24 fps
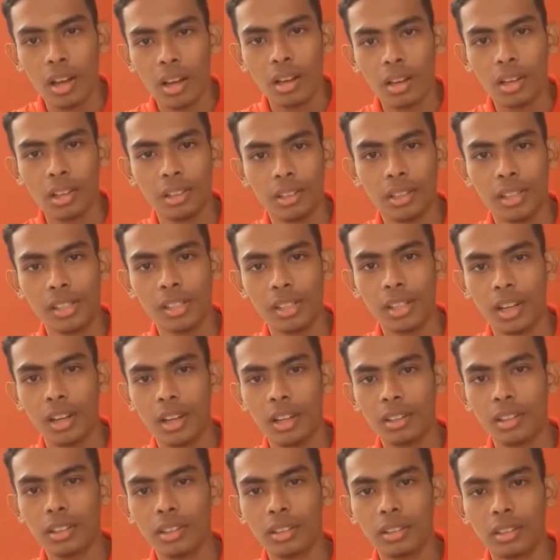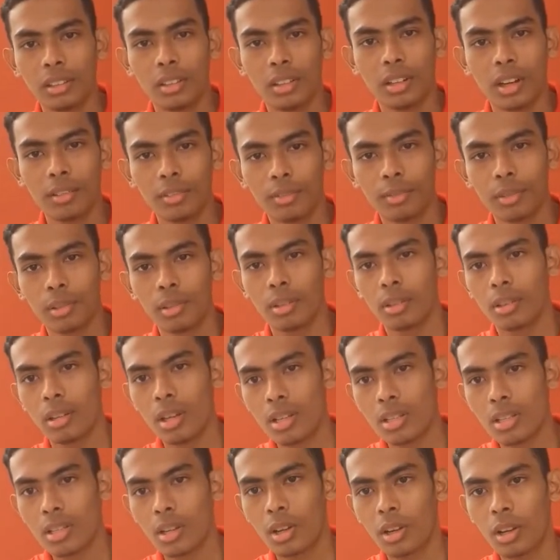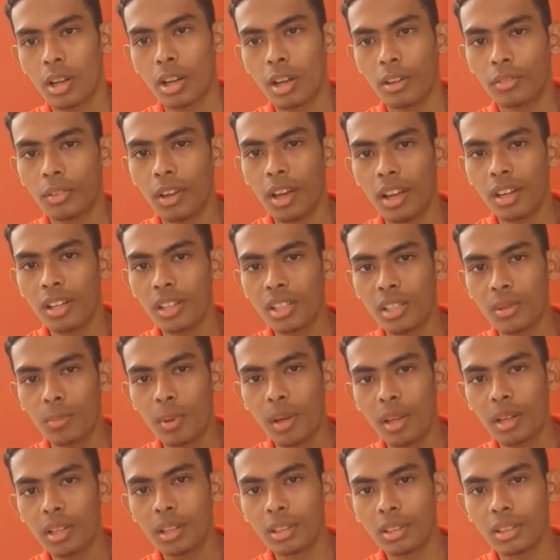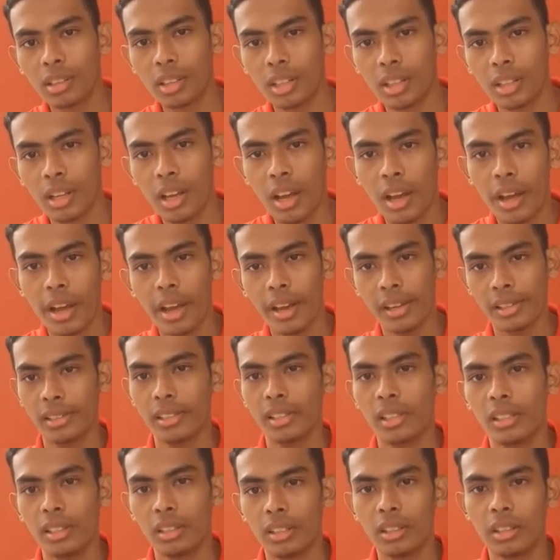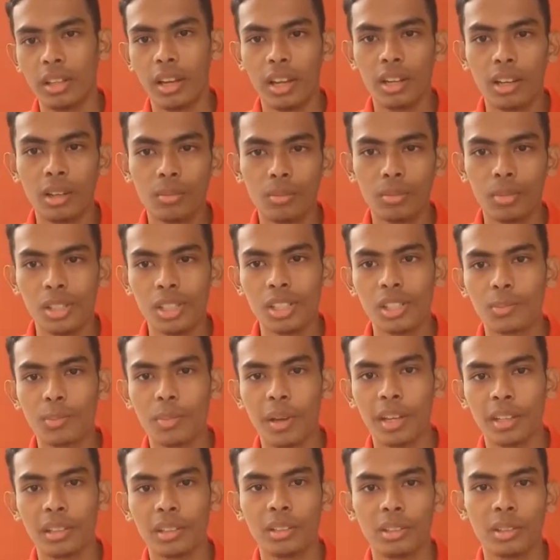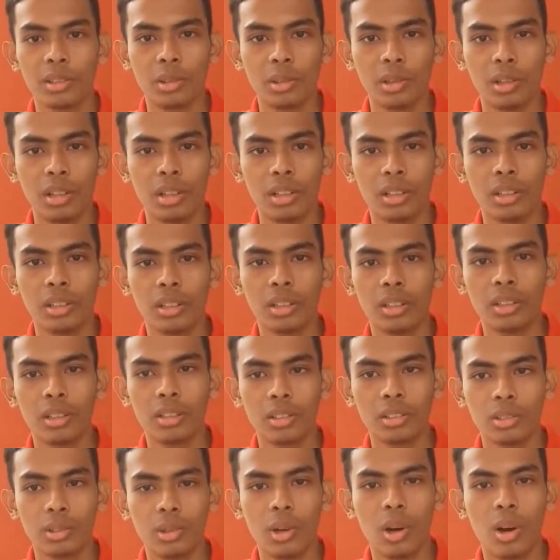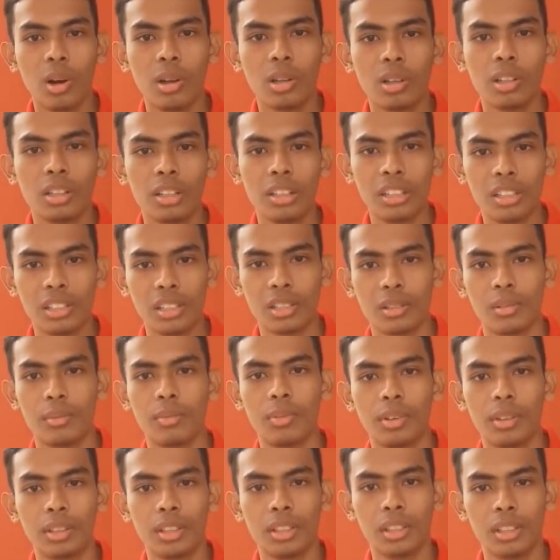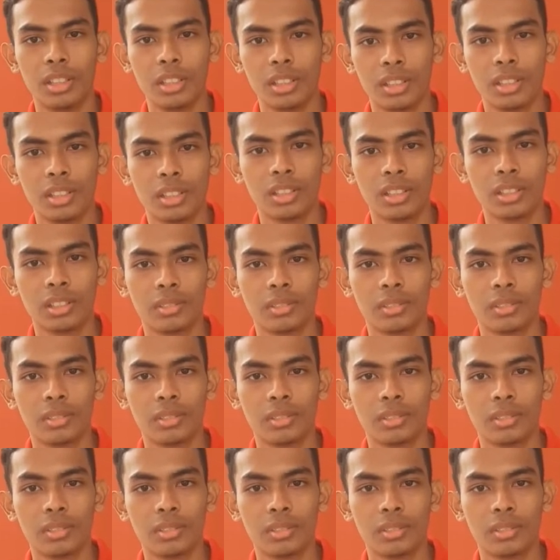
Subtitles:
A disconnected graph does not have any spanning tree, as it cannot be spanned to all its vertices.